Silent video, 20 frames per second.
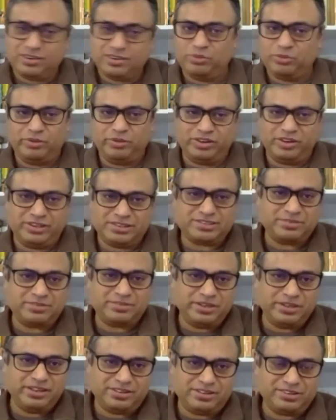To be honest, I
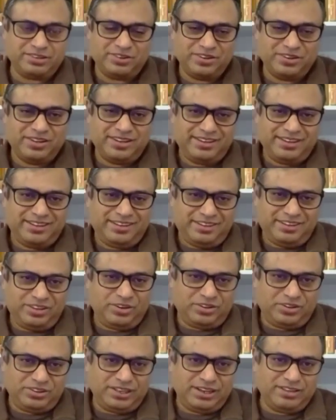mean, so you
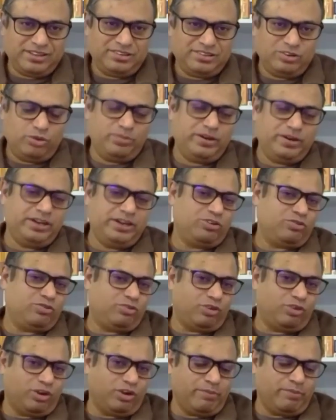know, there is nobody to
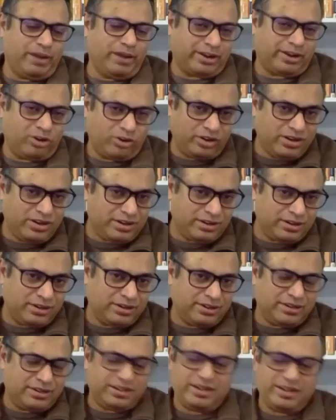fall back on,
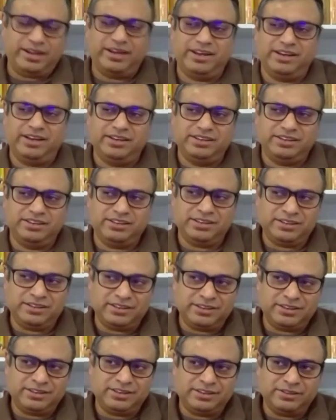and
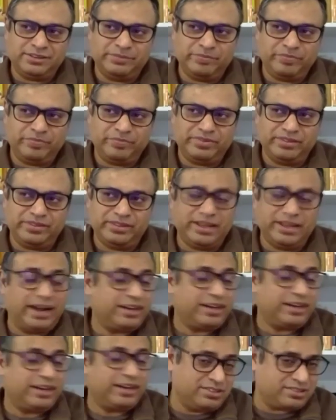um,
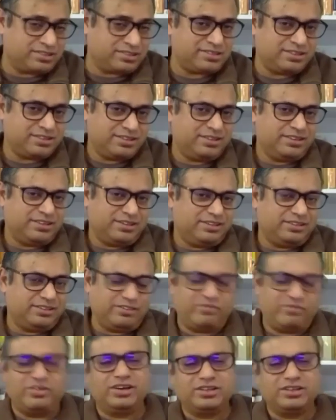that is the
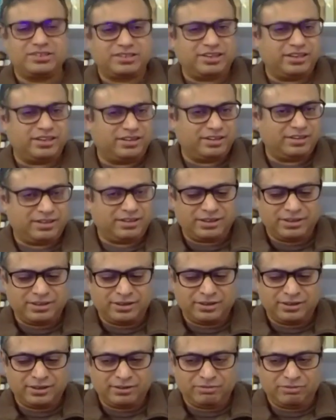first and
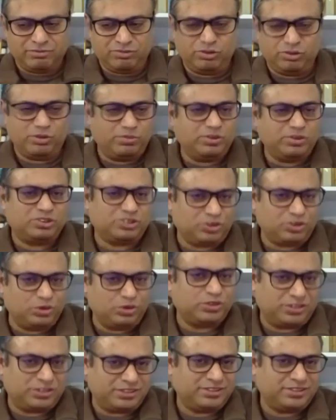foremost
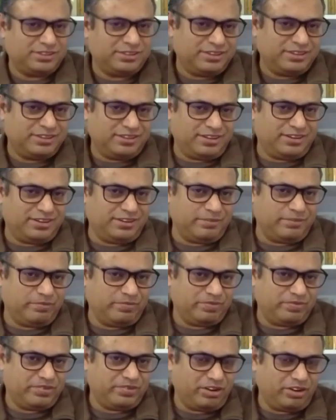truth
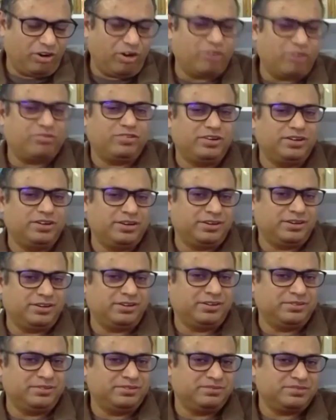um, of a
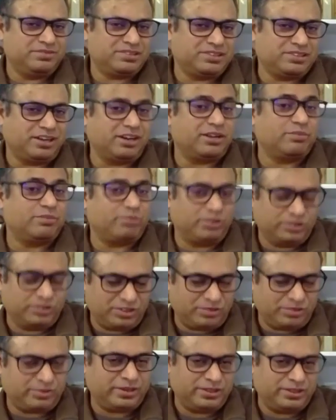startup
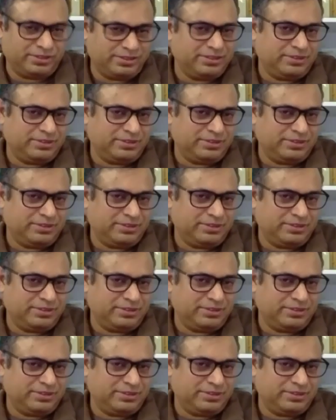entrepreneur